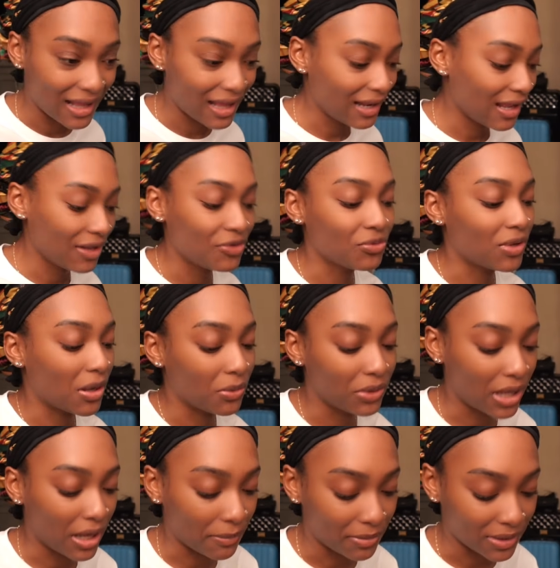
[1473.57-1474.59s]
and I knew that
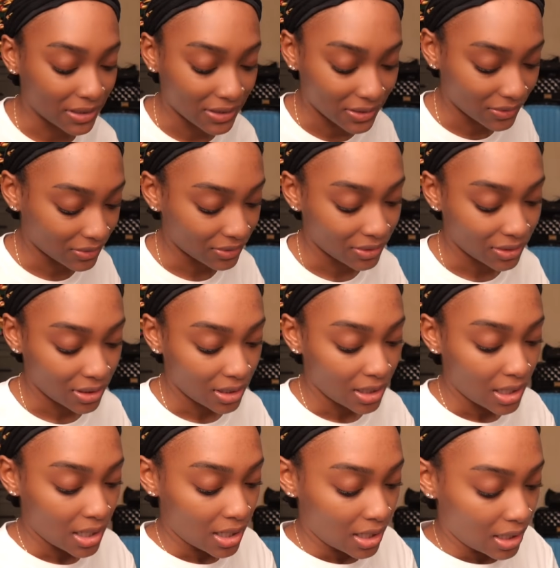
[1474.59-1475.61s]
would happen, so
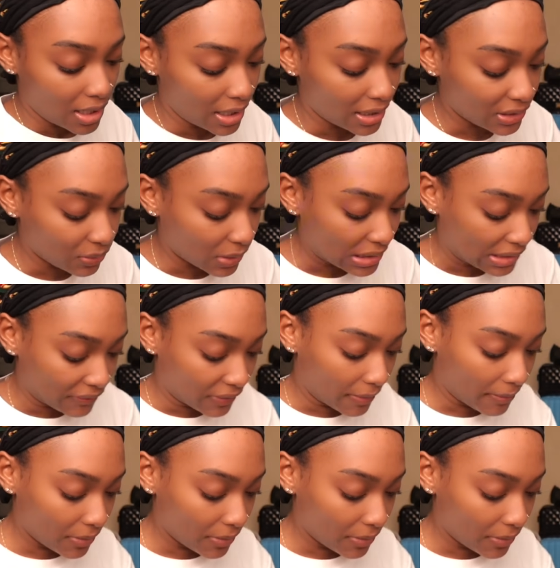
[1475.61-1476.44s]
it's whatever.